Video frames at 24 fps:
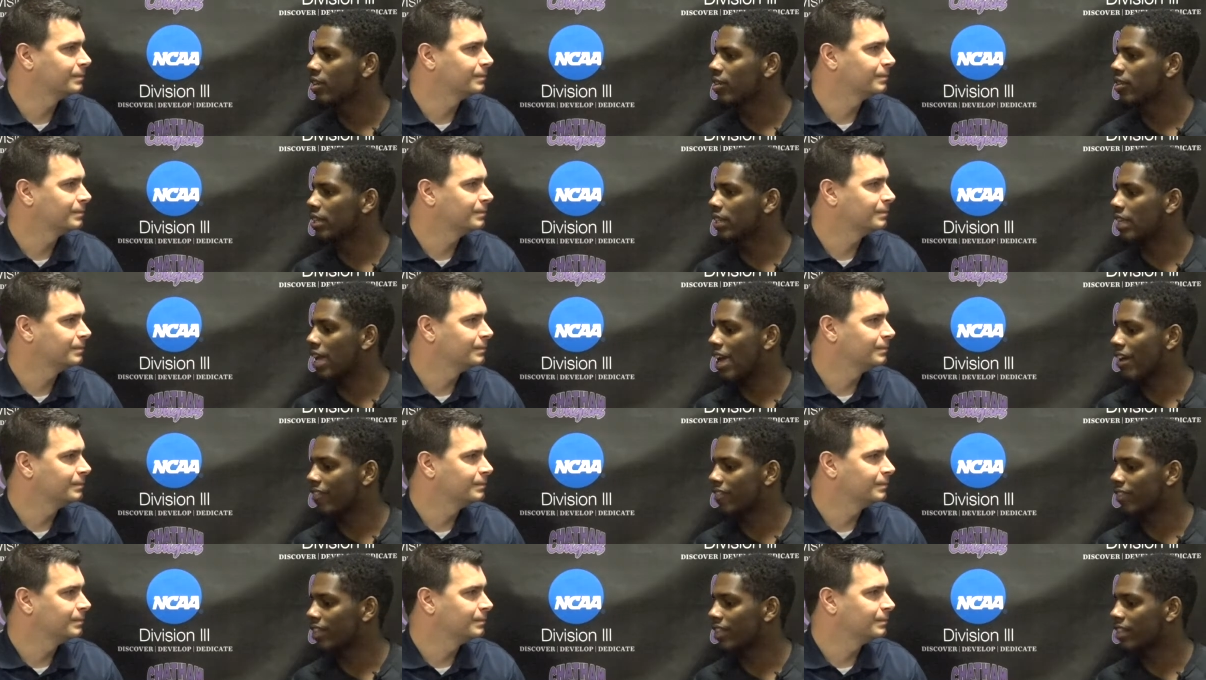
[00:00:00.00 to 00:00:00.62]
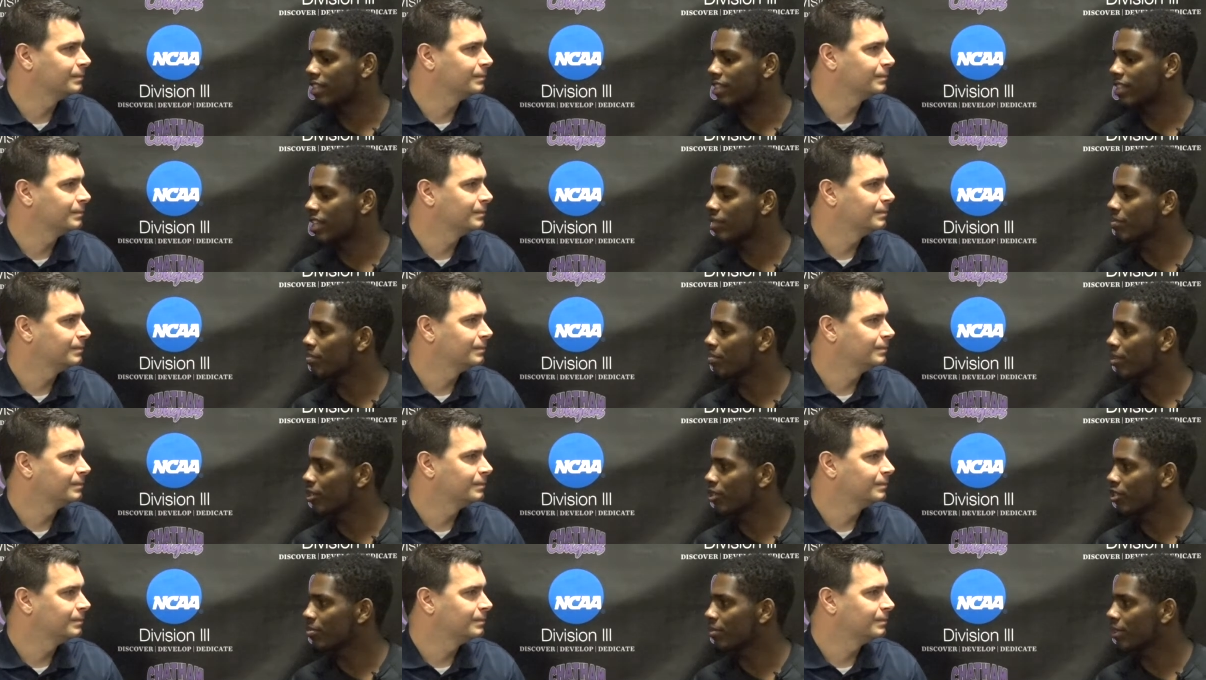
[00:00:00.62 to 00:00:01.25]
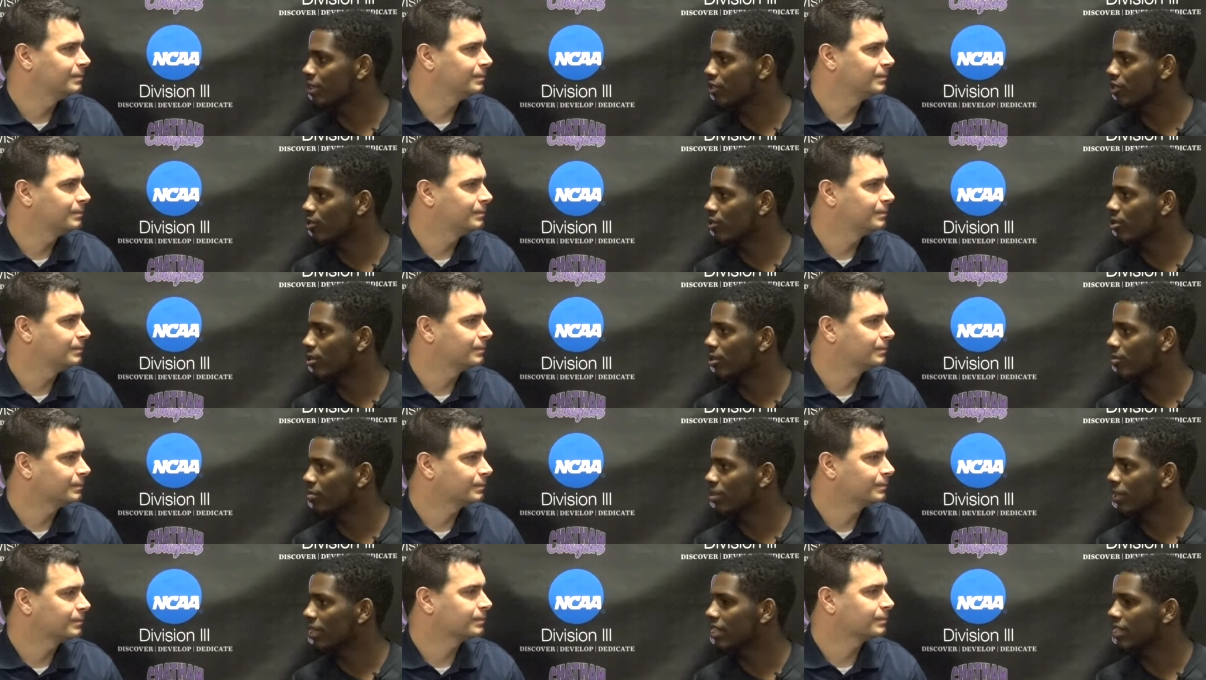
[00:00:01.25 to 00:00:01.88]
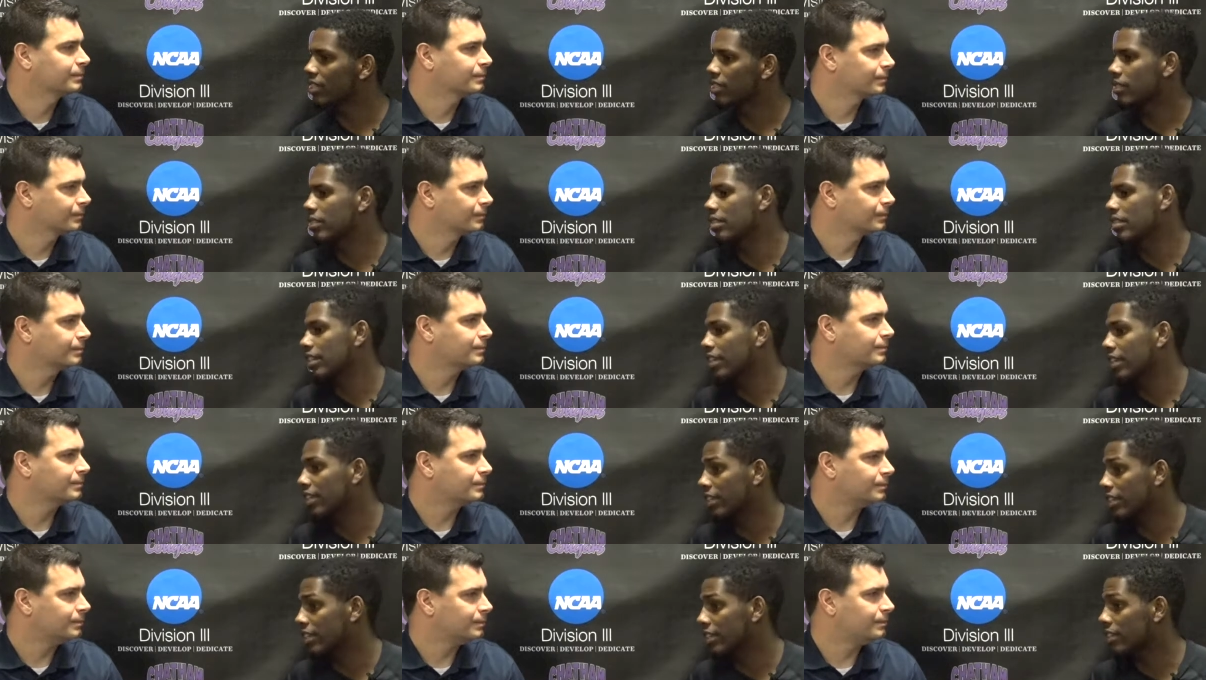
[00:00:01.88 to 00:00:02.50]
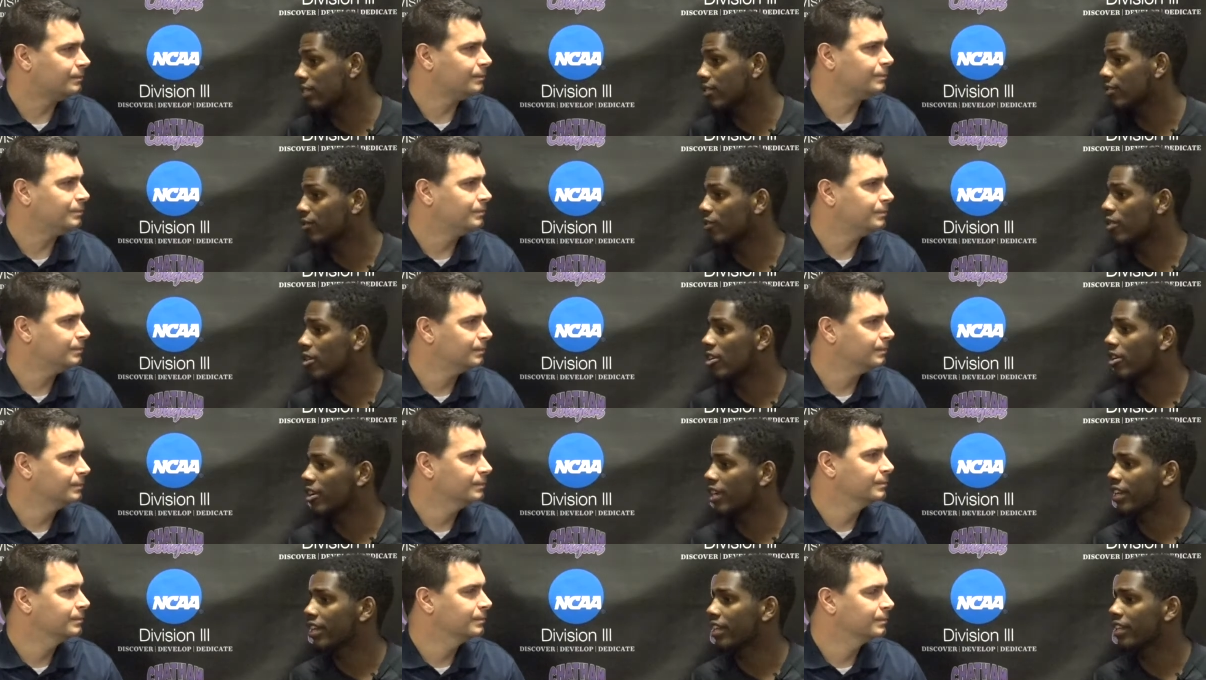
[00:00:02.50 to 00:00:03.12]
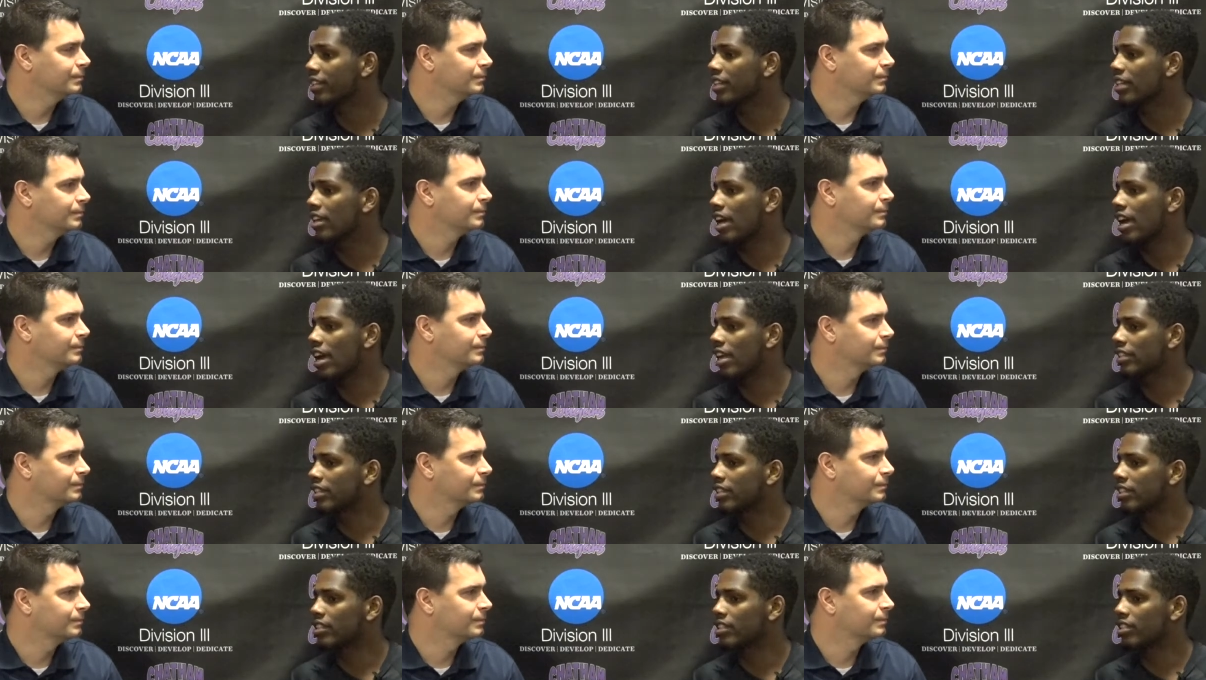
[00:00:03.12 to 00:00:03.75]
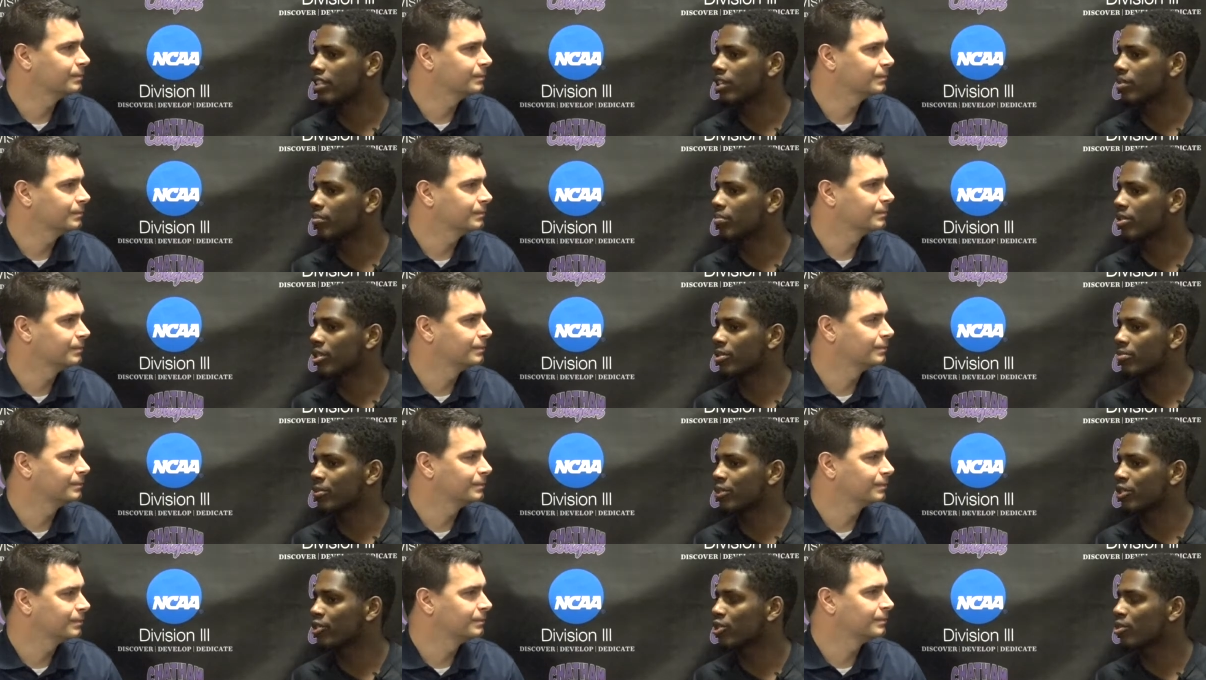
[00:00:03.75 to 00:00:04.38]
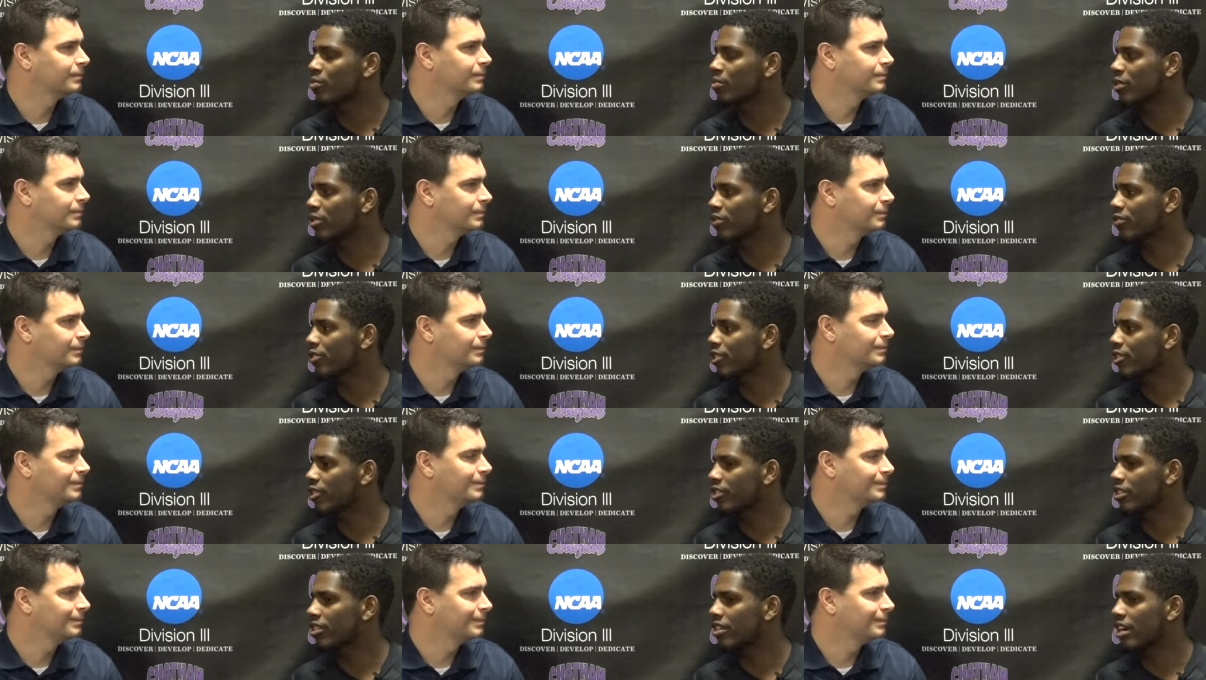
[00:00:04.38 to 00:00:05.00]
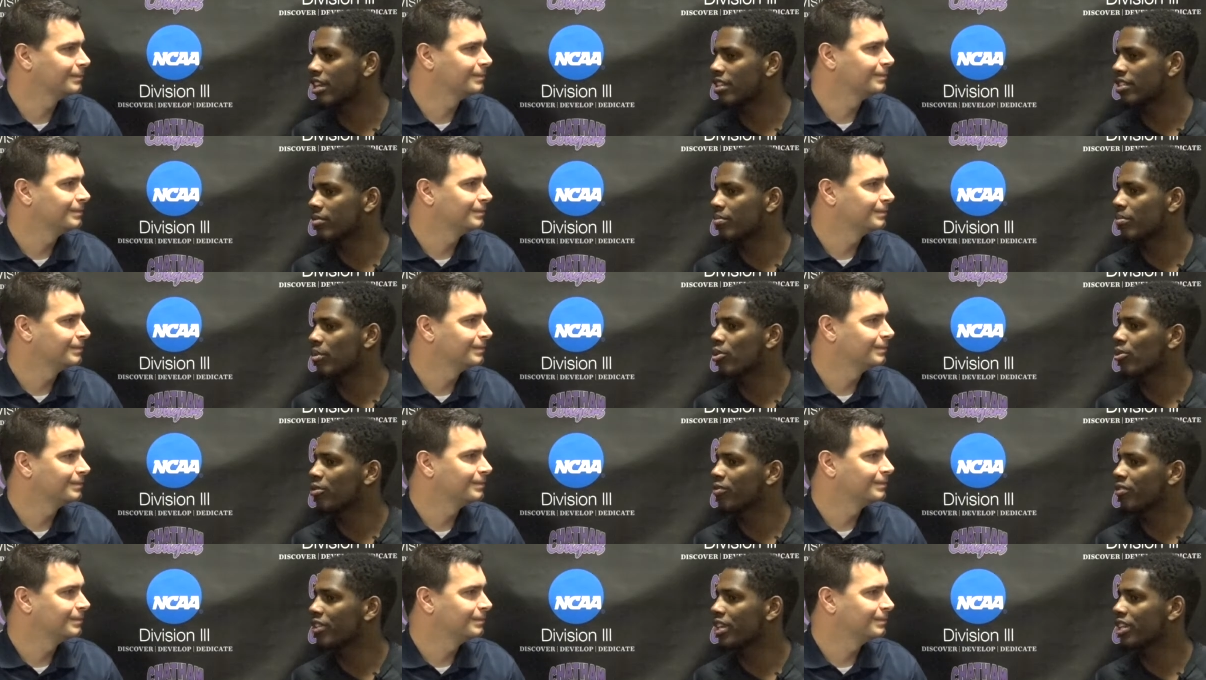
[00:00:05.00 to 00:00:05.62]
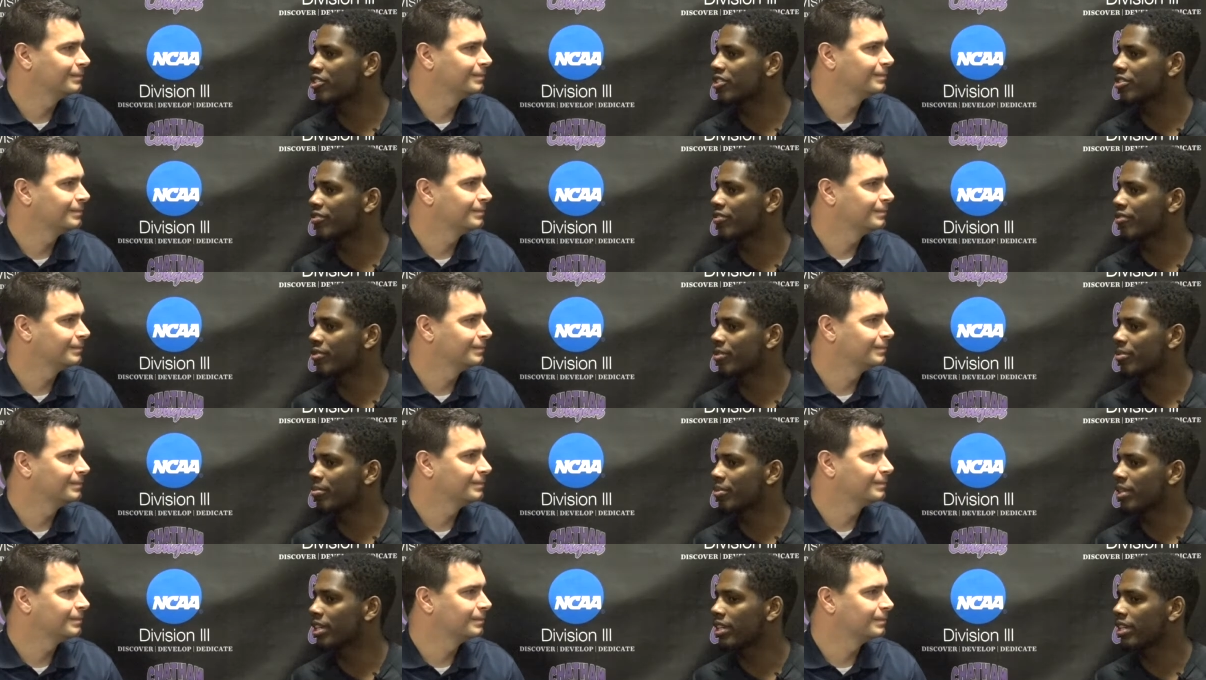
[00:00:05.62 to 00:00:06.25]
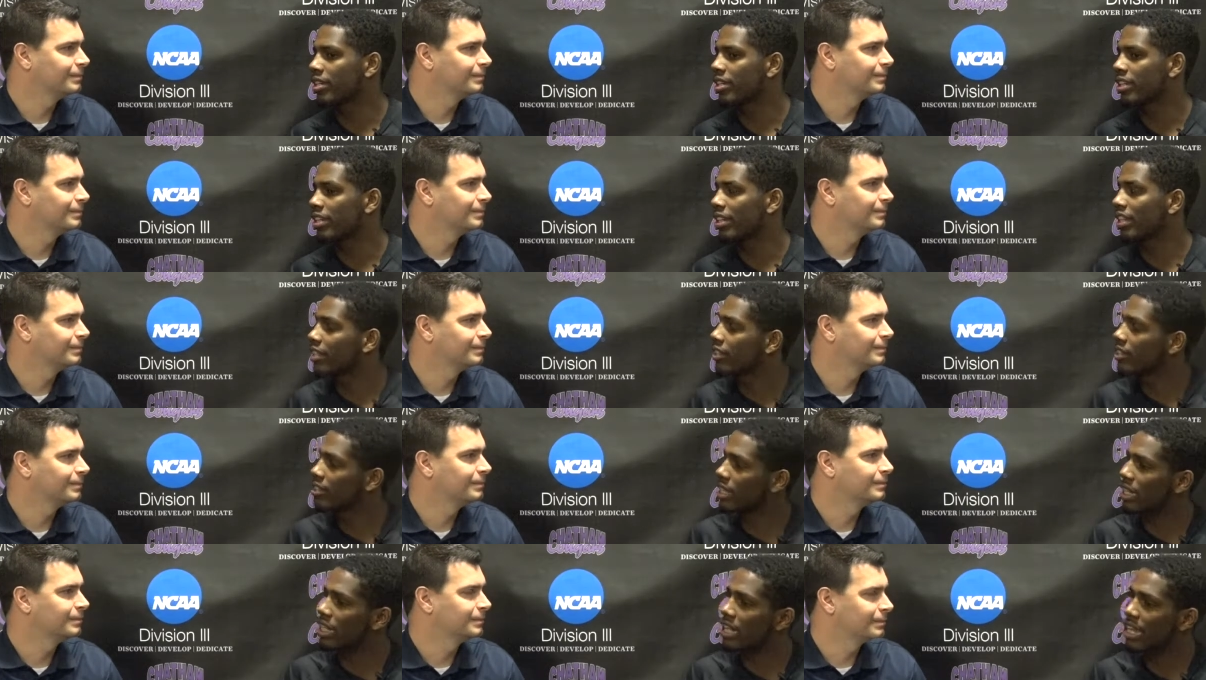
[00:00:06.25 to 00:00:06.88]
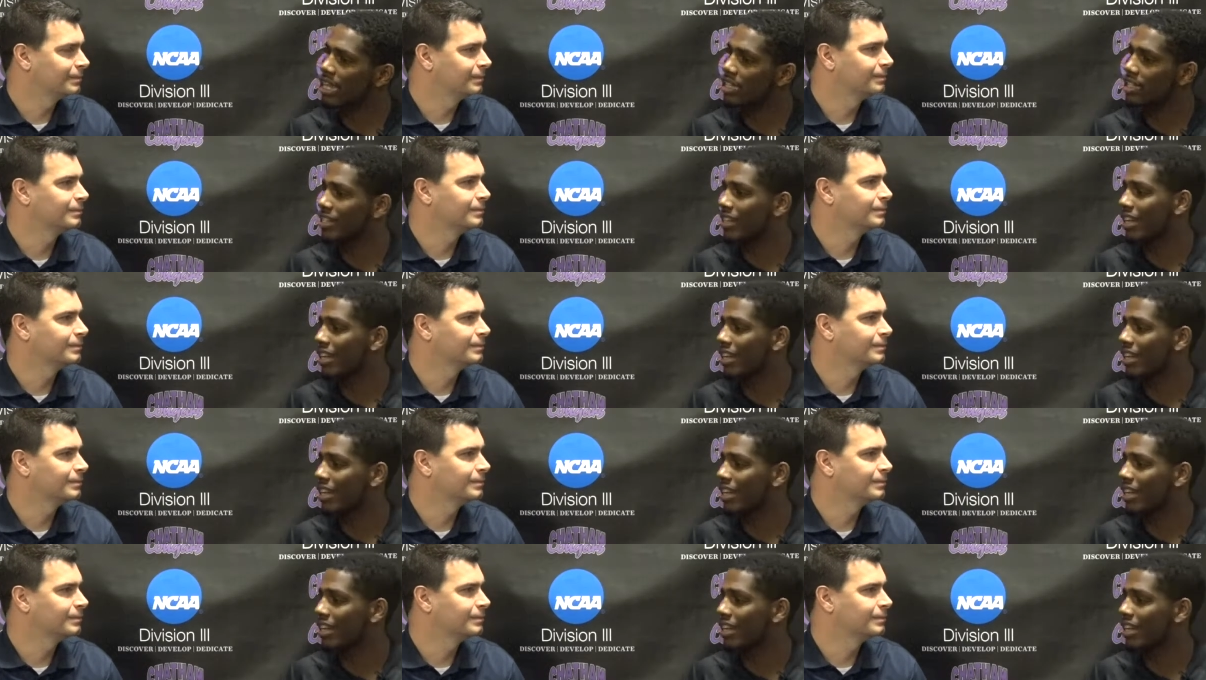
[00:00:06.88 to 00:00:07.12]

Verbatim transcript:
Speaker 1: the athletics has pushed me to a place to get this far, and I think it's going to push me so much further as a motivation for me in class